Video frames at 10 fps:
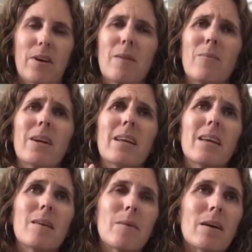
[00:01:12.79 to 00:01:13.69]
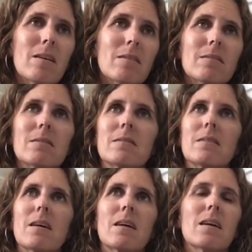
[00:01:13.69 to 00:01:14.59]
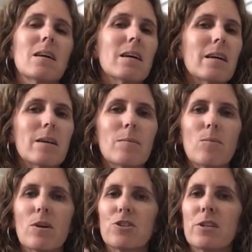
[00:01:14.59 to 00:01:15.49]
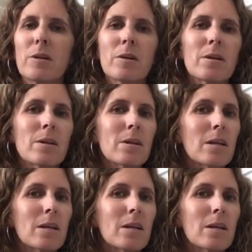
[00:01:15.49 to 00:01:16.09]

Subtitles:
I'm reading emails, I'm watching